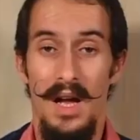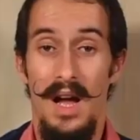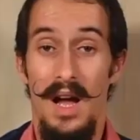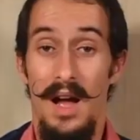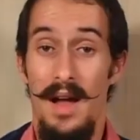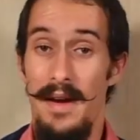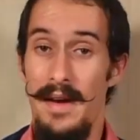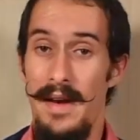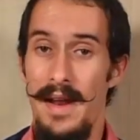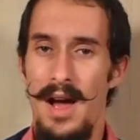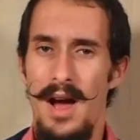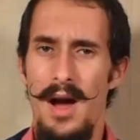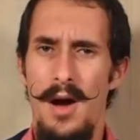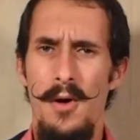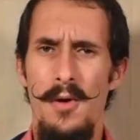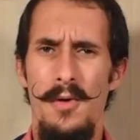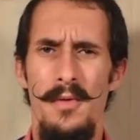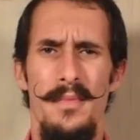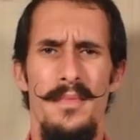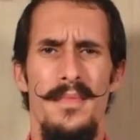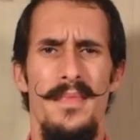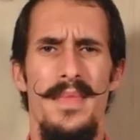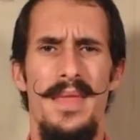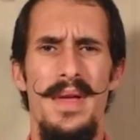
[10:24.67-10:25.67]
And
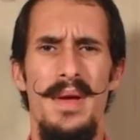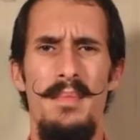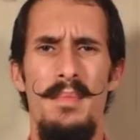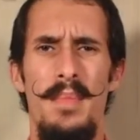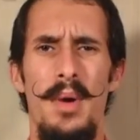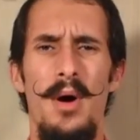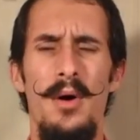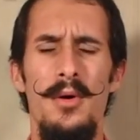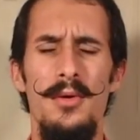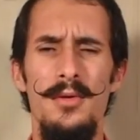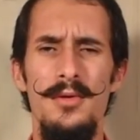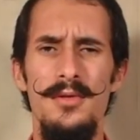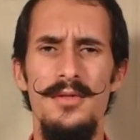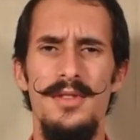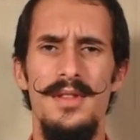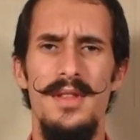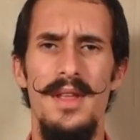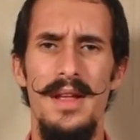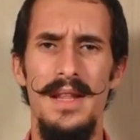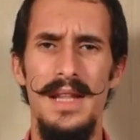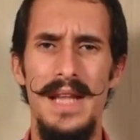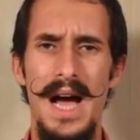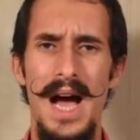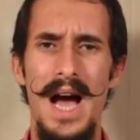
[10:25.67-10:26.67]
now the bonus
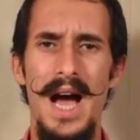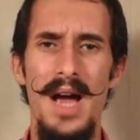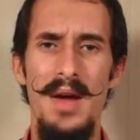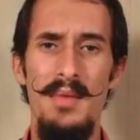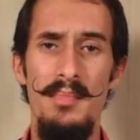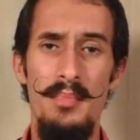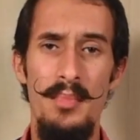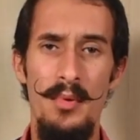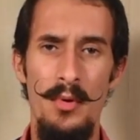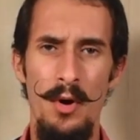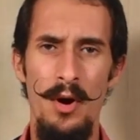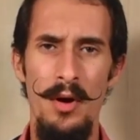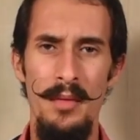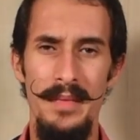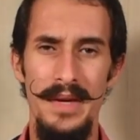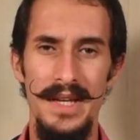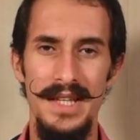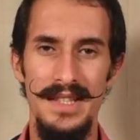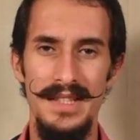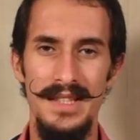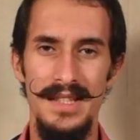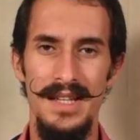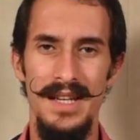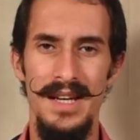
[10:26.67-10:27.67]
that I
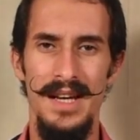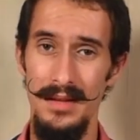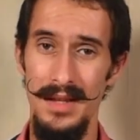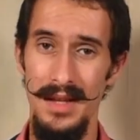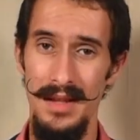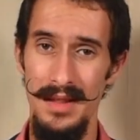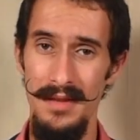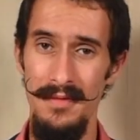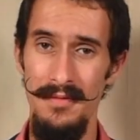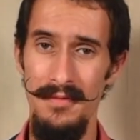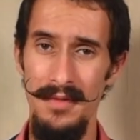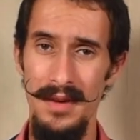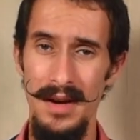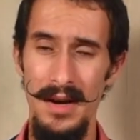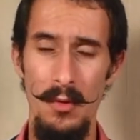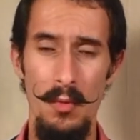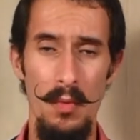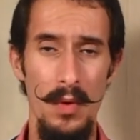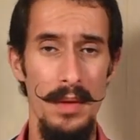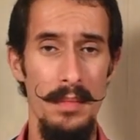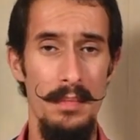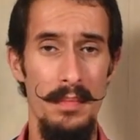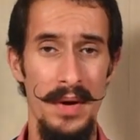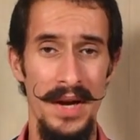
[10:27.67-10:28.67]
promised, the different
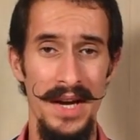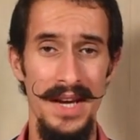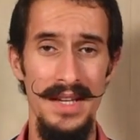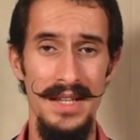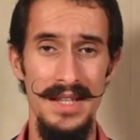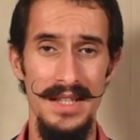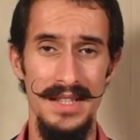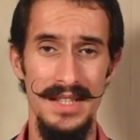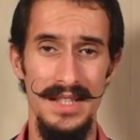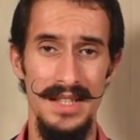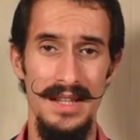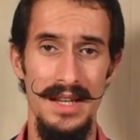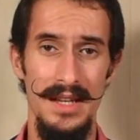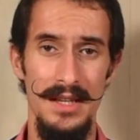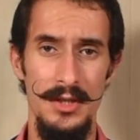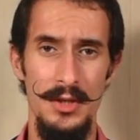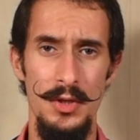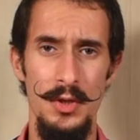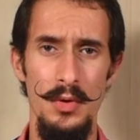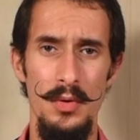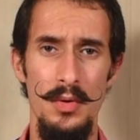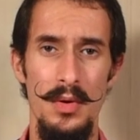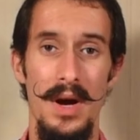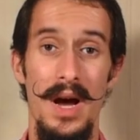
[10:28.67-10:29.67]
web pages that
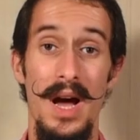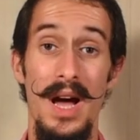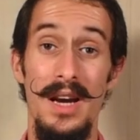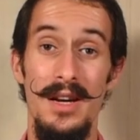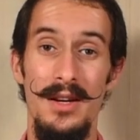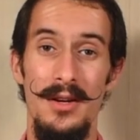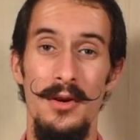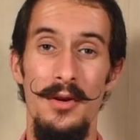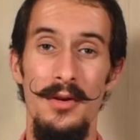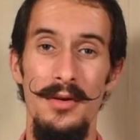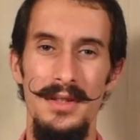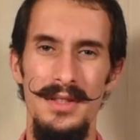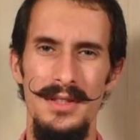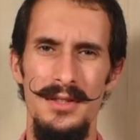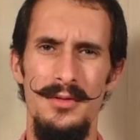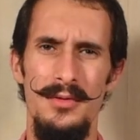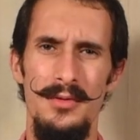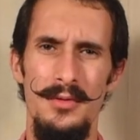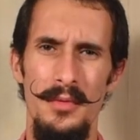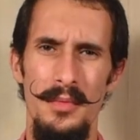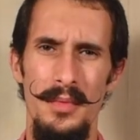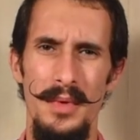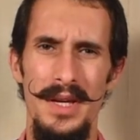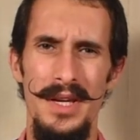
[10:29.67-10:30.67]
you are going
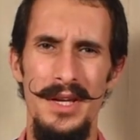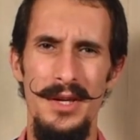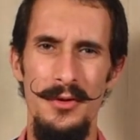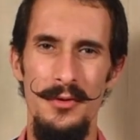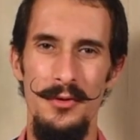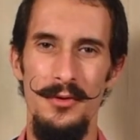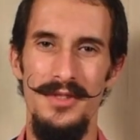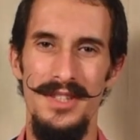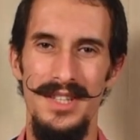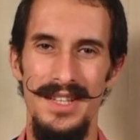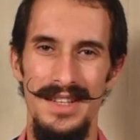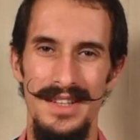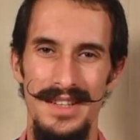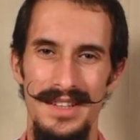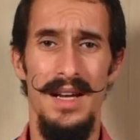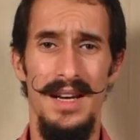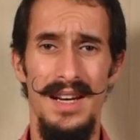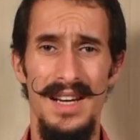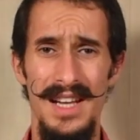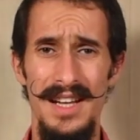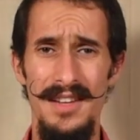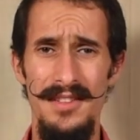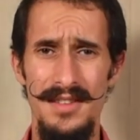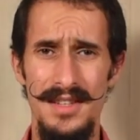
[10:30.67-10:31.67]
to be using.
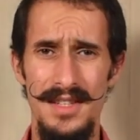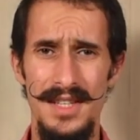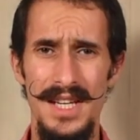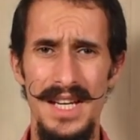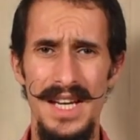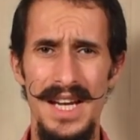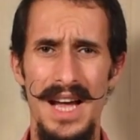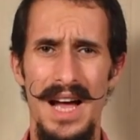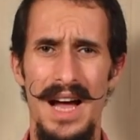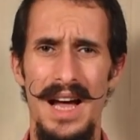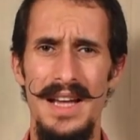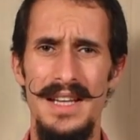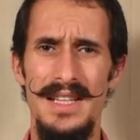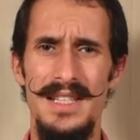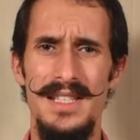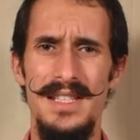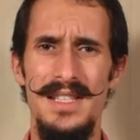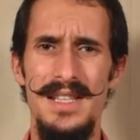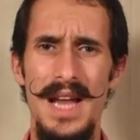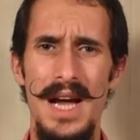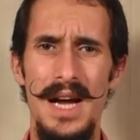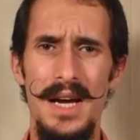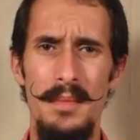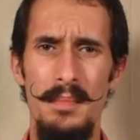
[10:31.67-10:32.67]
Let's see a
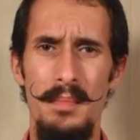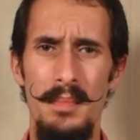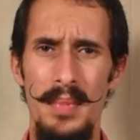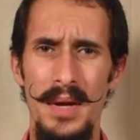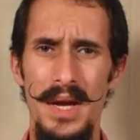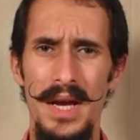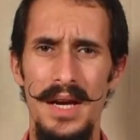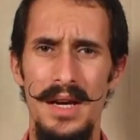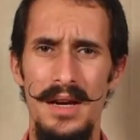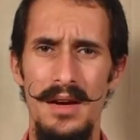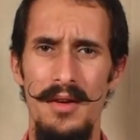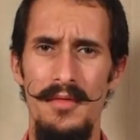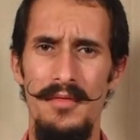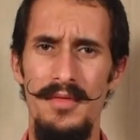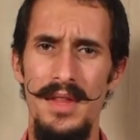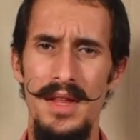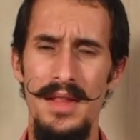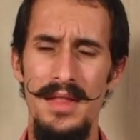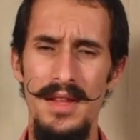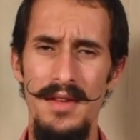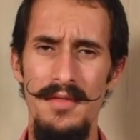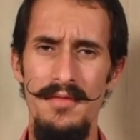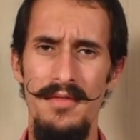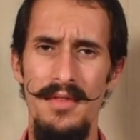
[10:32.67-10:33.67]
snack peek of the
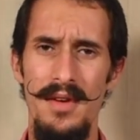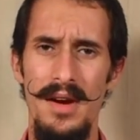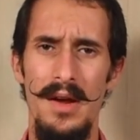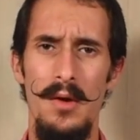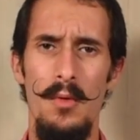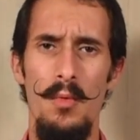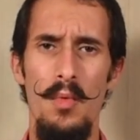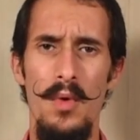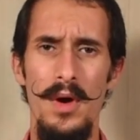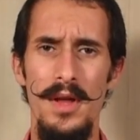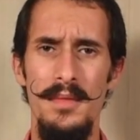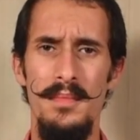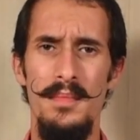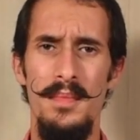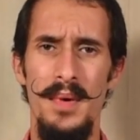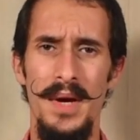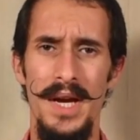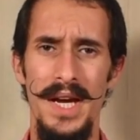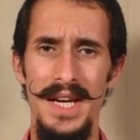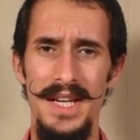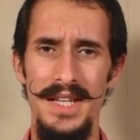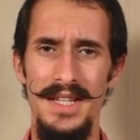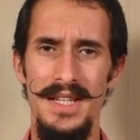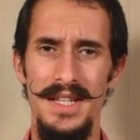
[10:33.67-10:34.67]
different web
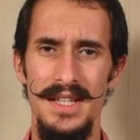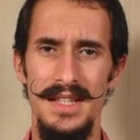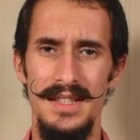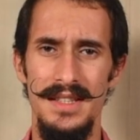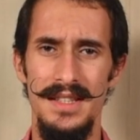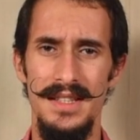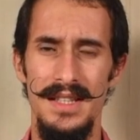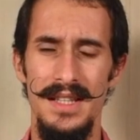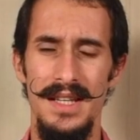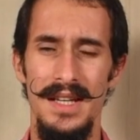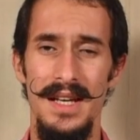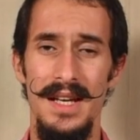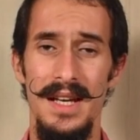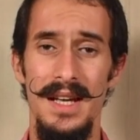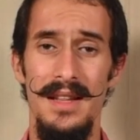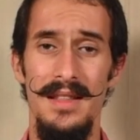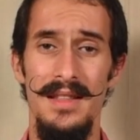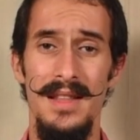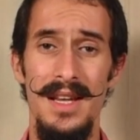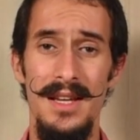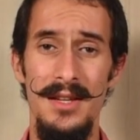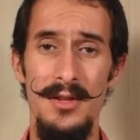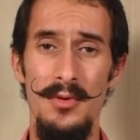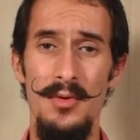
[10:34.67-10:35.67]
pages
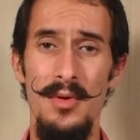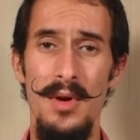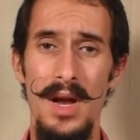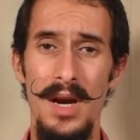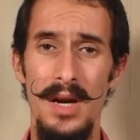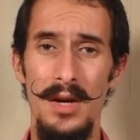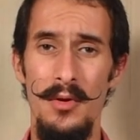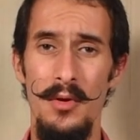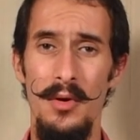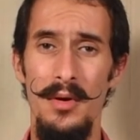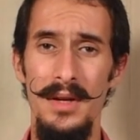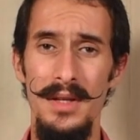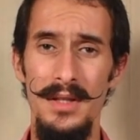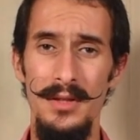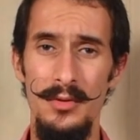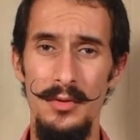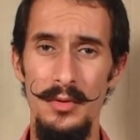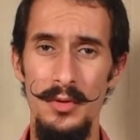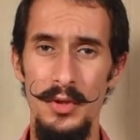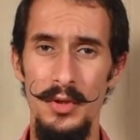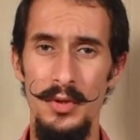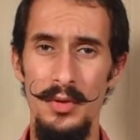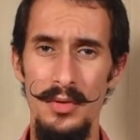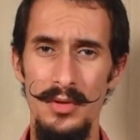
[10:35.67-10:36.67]
that you are going to
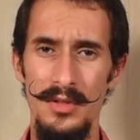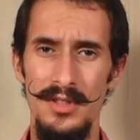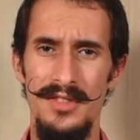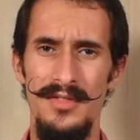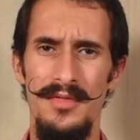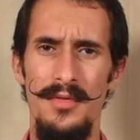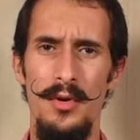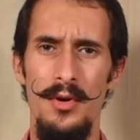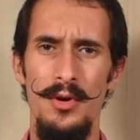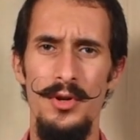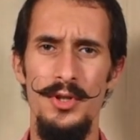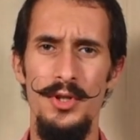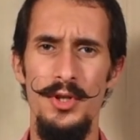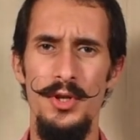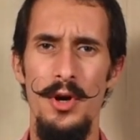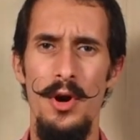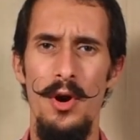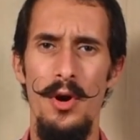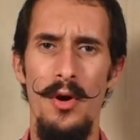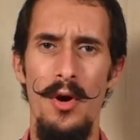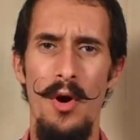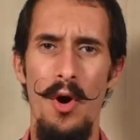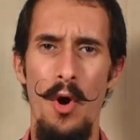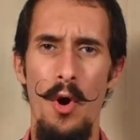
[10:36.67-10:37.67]
use for
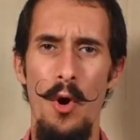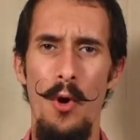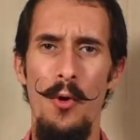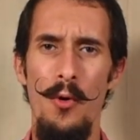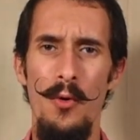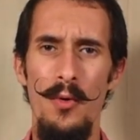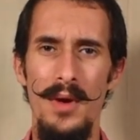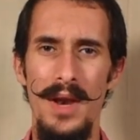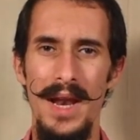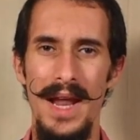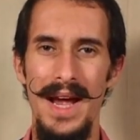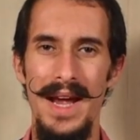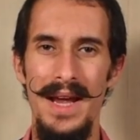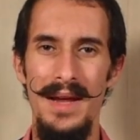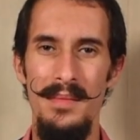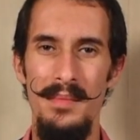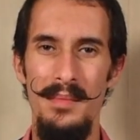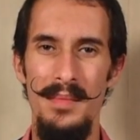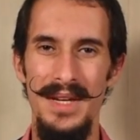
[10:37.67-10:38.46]
your online